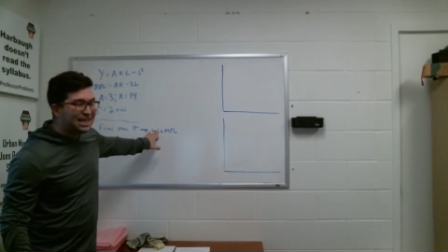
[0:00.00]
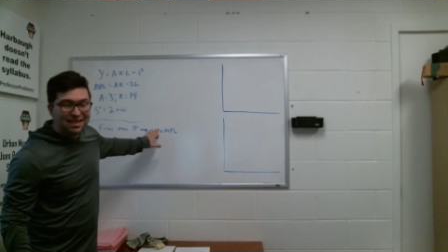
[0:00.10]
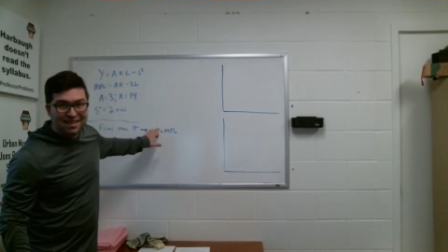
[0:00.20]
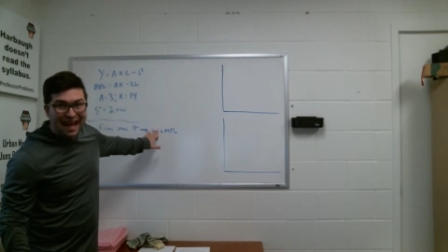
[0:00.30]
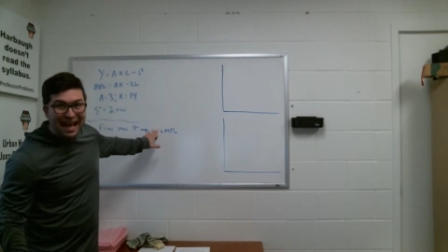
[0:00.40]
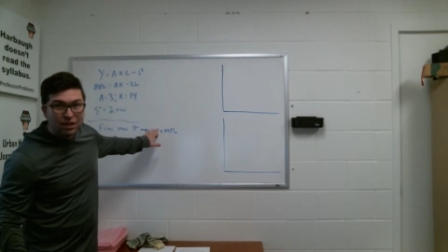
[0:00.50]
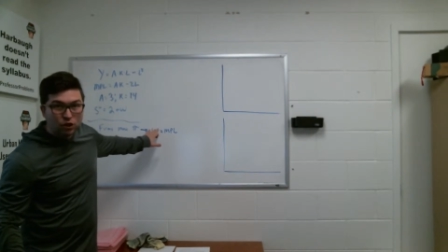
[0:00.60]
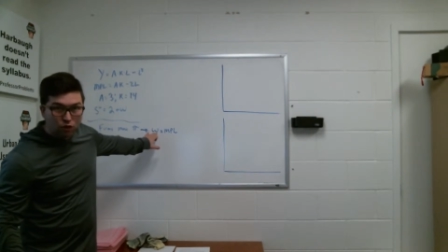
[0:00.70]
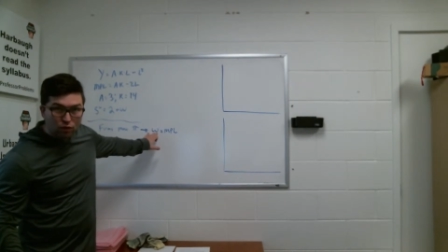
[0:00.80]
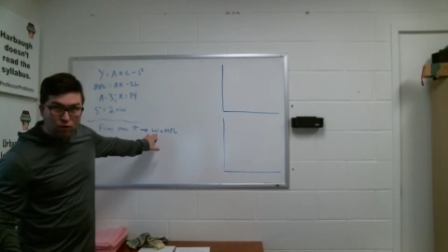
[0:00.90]
that
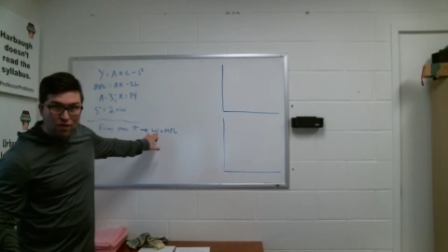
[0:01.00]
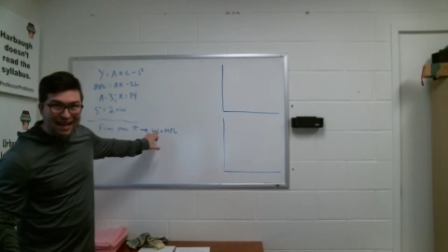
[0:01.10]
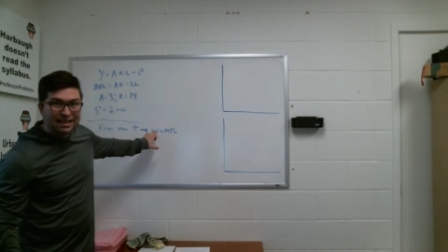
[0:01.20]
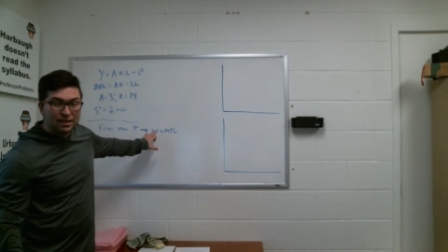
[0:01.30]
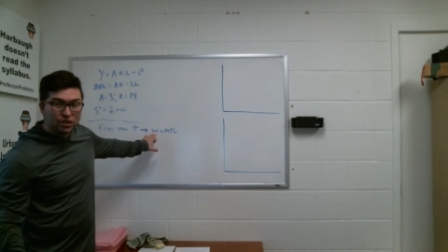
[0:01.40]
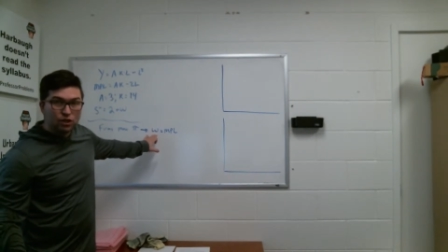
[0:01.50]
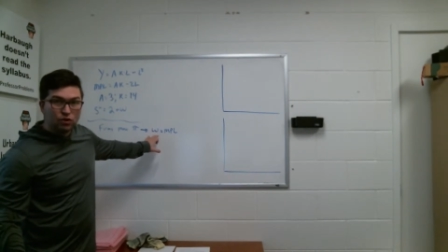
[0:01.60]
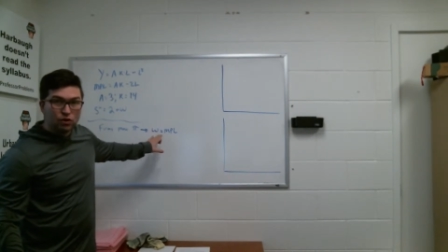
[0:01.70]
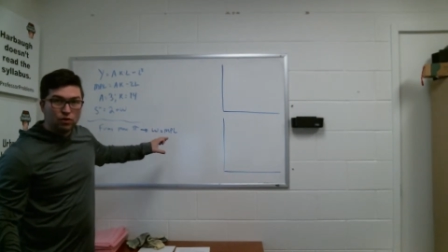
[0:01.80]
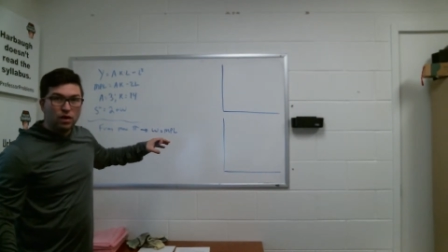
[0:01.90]
true, that condition
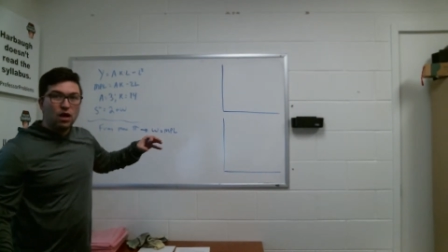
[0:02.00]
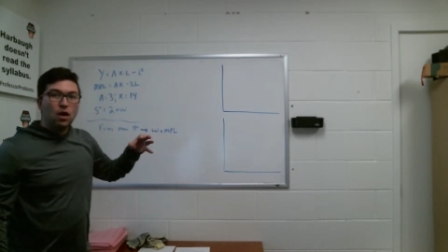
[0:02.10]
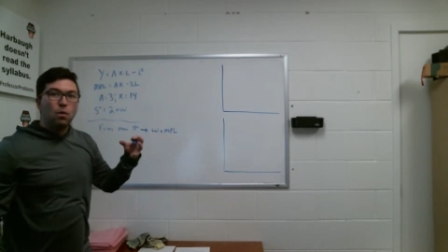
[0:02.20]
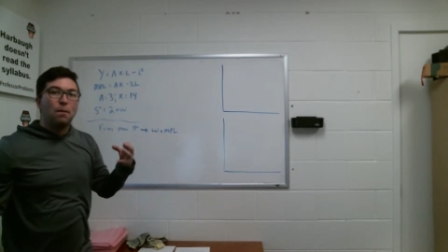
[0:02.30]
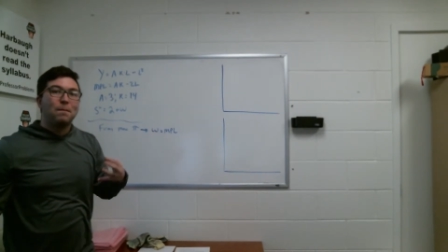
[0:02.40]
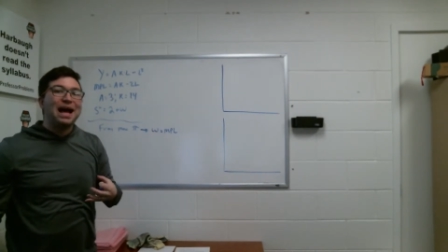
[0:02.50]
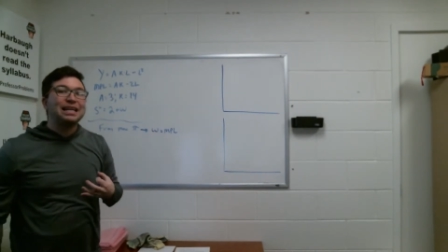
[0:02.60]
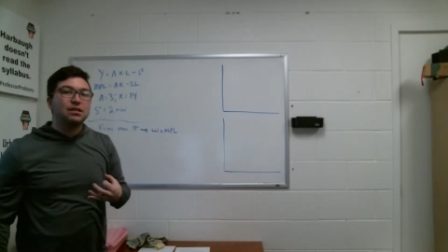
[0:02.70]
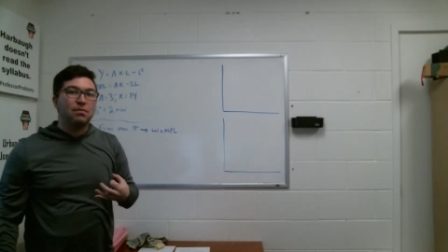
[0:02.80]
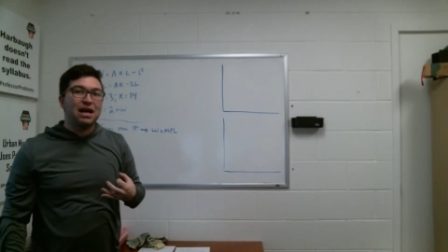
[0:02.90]
true, will
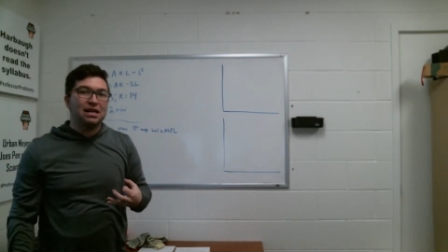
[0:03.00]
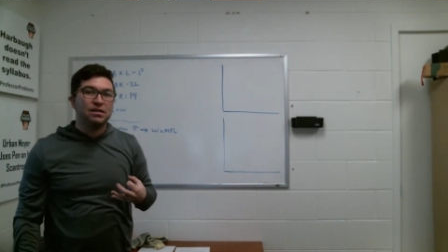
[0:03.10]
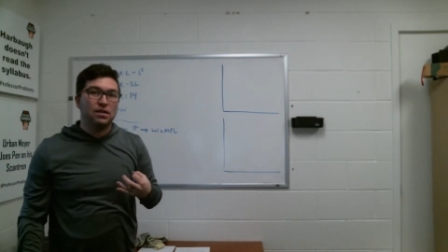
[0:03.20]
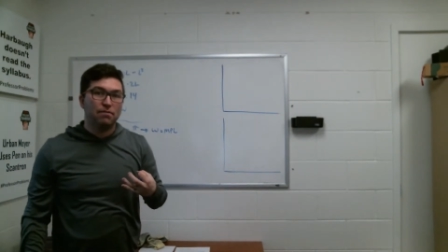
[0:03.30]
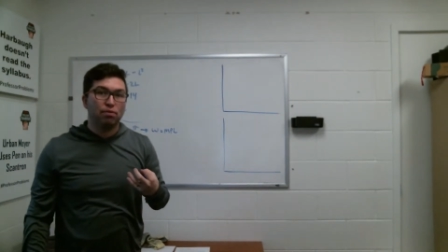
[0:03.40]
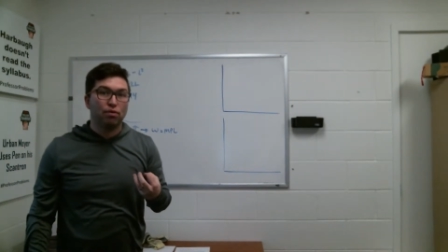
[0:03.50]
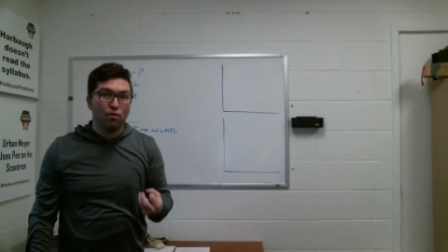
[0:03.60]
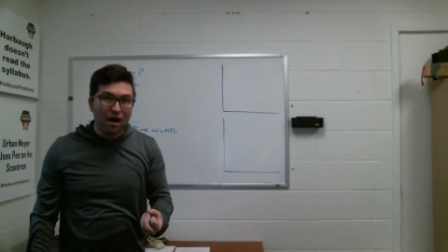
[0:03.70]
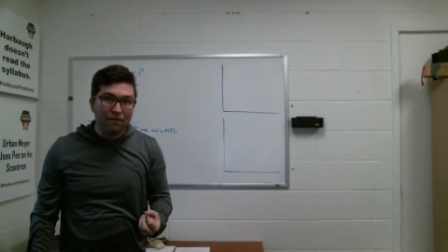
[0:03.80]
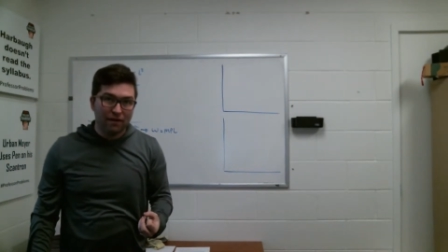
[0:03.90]
maximize the
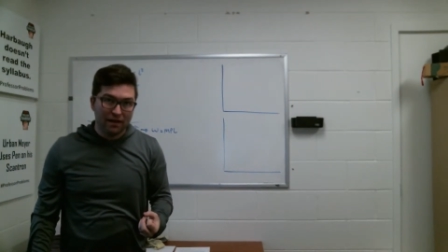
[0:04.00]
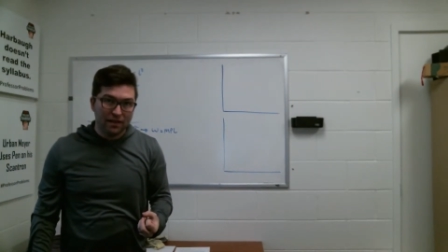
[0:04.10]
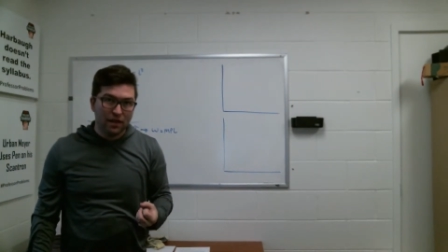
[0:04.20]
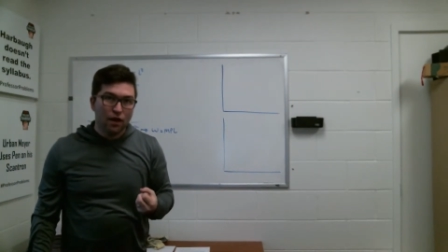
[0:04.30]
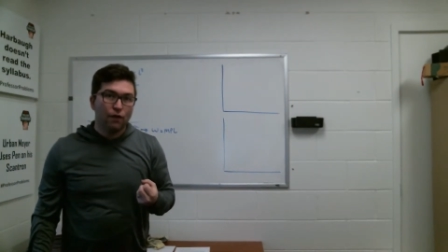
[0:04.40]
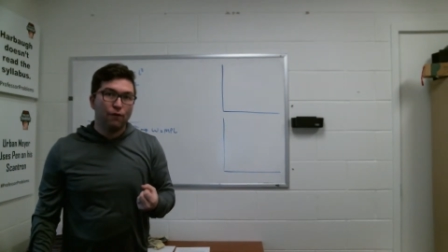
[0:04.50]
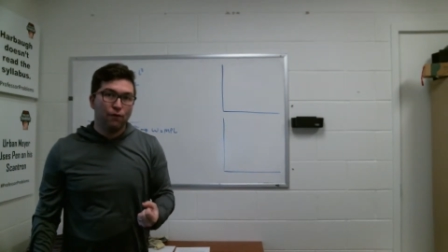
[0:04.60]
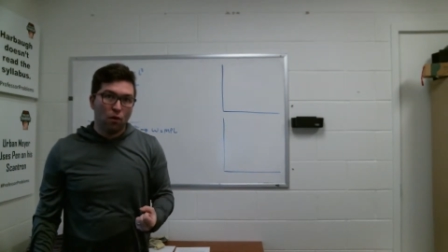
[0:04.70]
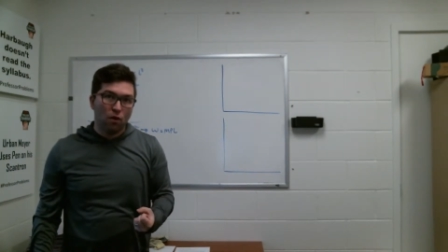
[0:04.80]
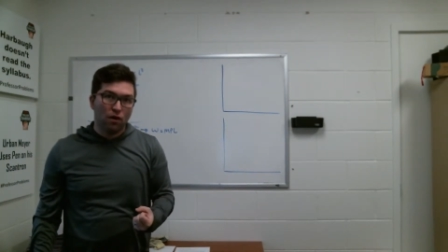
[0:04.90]
profits
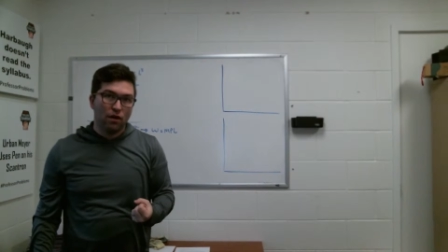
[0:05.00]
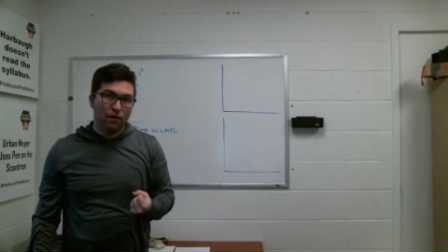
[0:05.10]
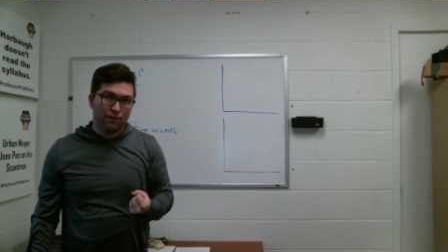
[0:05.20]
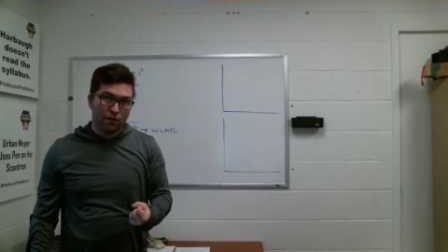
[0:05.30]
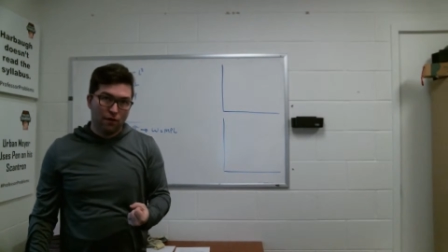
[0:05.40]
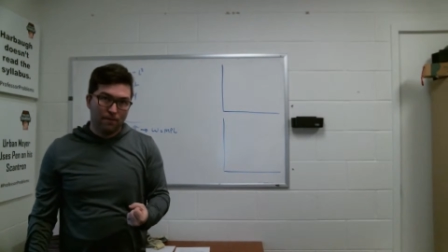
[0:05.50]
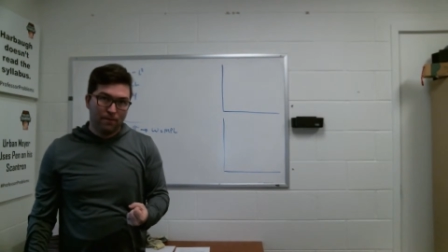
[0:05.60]
for the firm.